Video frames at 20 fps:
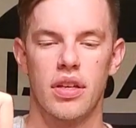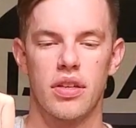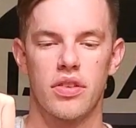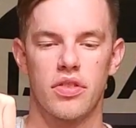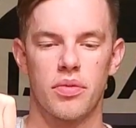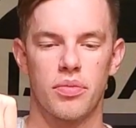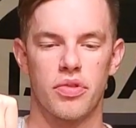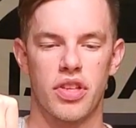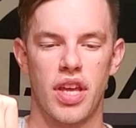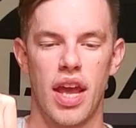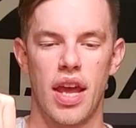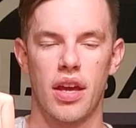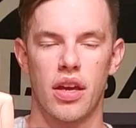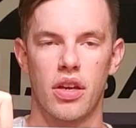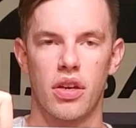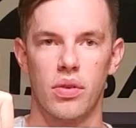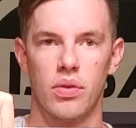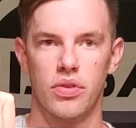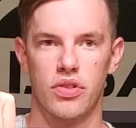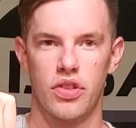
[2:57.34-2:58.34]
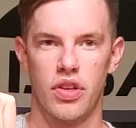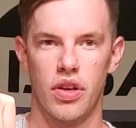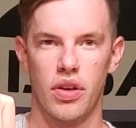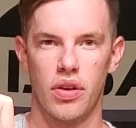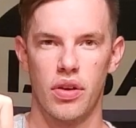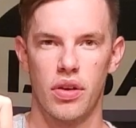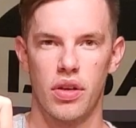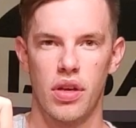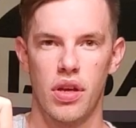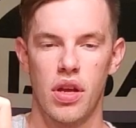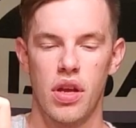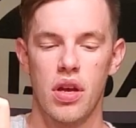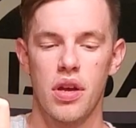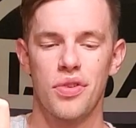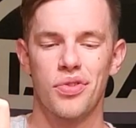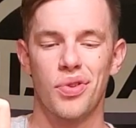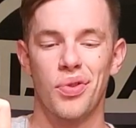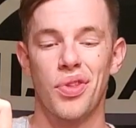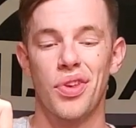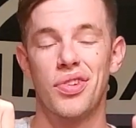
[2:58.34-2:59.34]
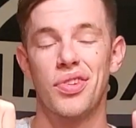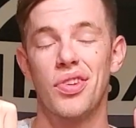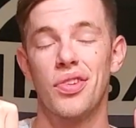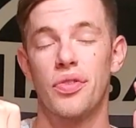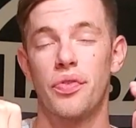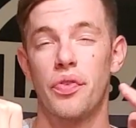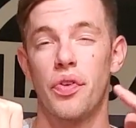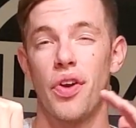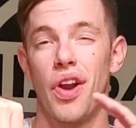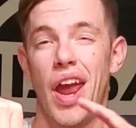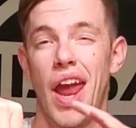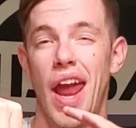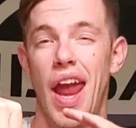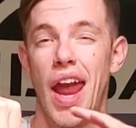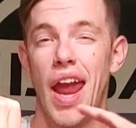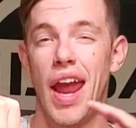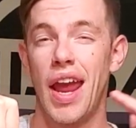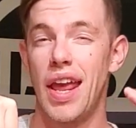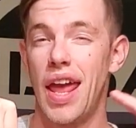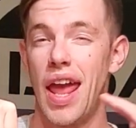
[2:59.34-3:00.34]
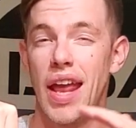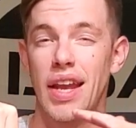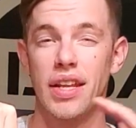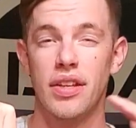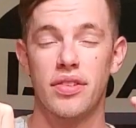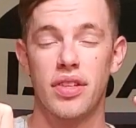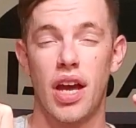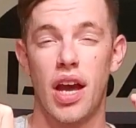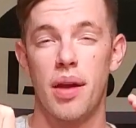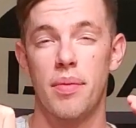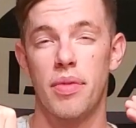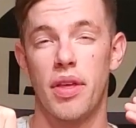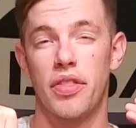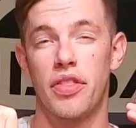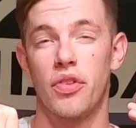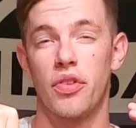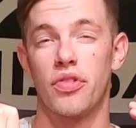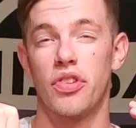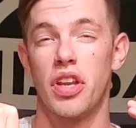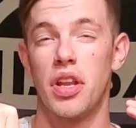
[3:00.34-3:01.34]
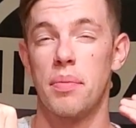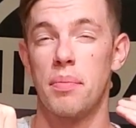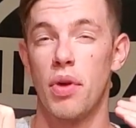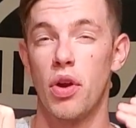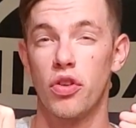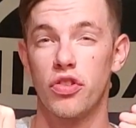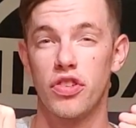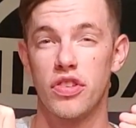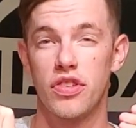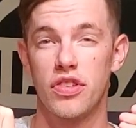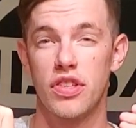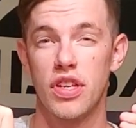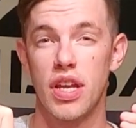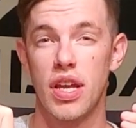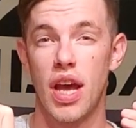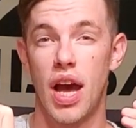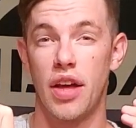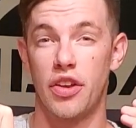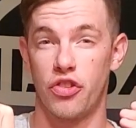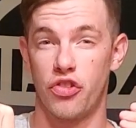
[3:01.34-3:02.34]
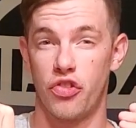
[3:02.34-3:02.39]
some scan codes here. So this is for any time that there's an emergency on